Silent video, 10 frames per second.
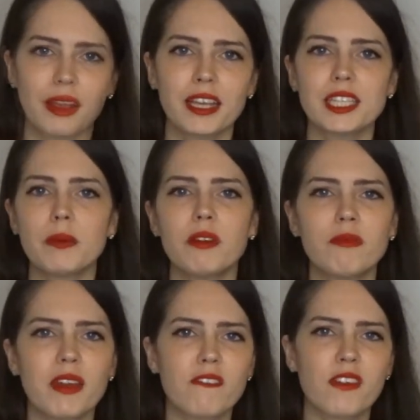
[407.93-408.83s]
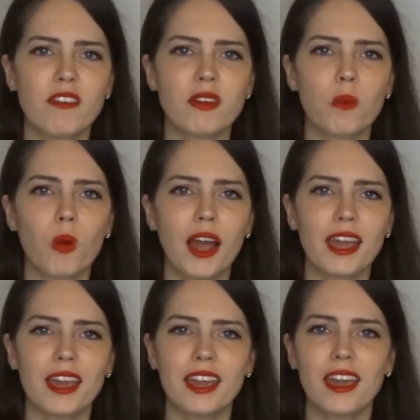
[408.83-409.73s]
Some of my favourite
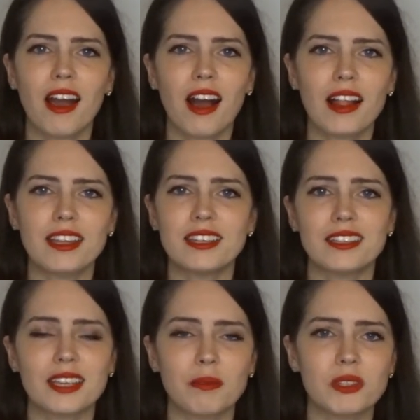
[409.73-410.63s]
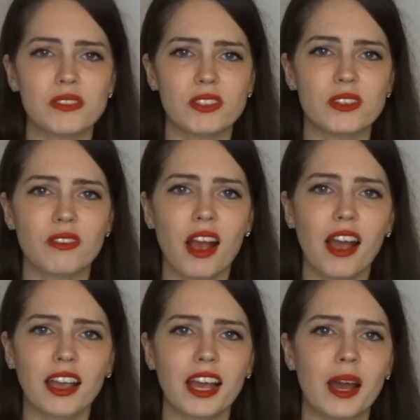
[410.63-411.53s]
Waiheke Island examples of
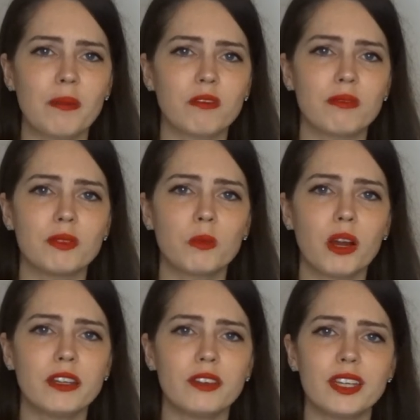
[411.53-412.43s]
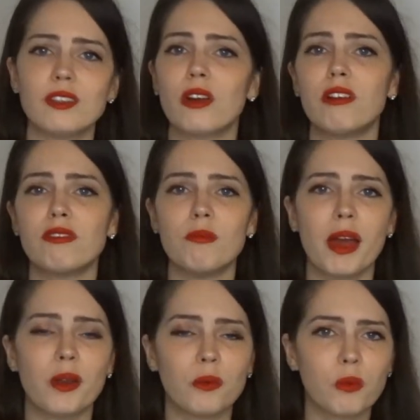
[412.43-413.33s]
Syrah come from the wineries of
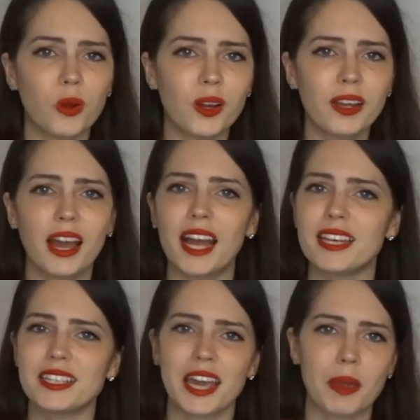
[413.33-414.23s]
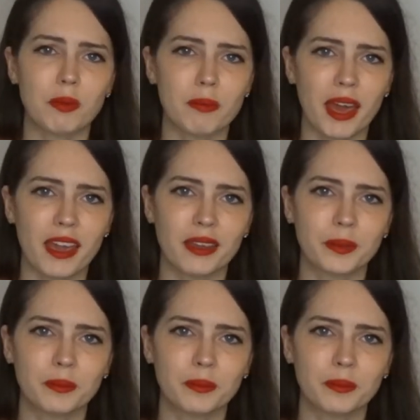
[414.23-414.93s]
Man O' War and Cable Bay.